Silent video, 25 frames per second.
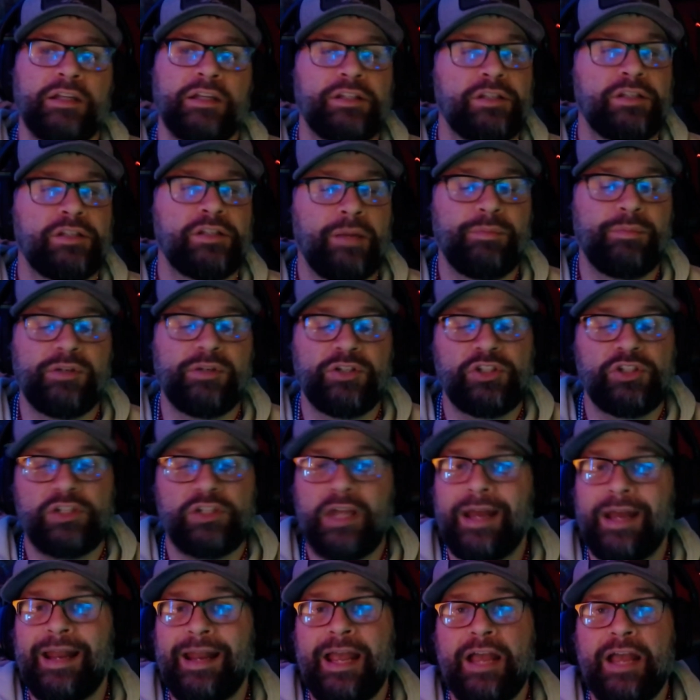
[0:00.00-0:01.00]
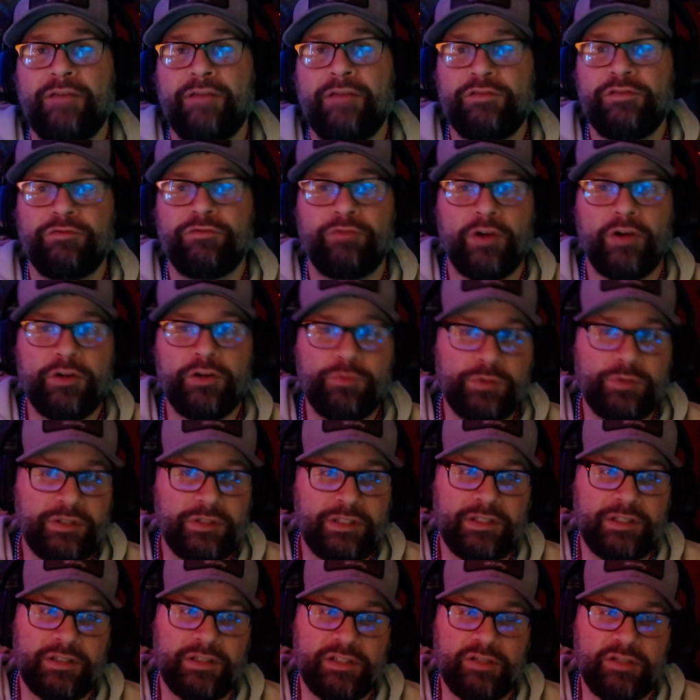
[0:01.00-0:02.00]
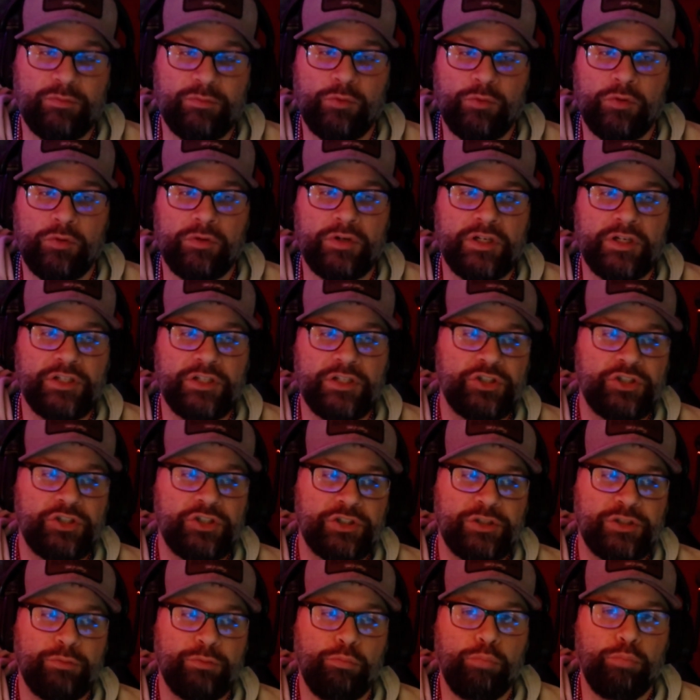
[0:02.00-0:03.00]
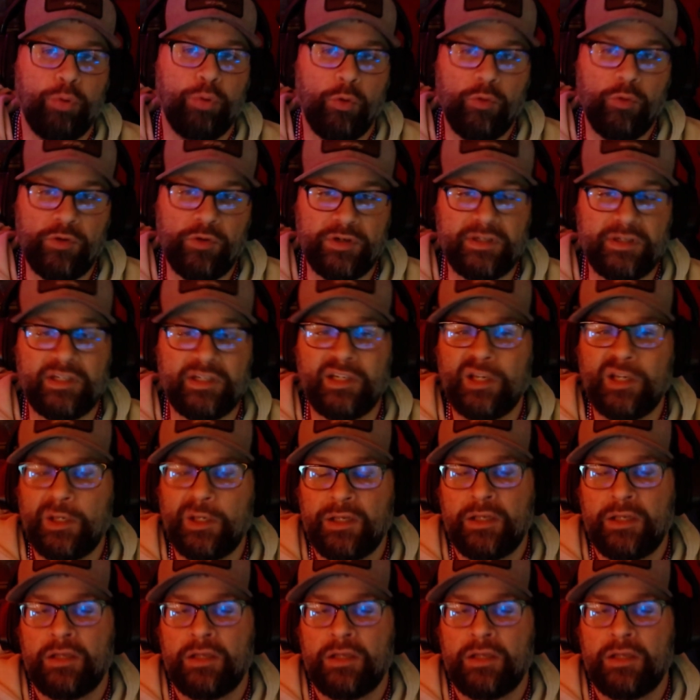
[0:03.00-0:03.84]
I'm just not having fun with it anymore. It's just boring.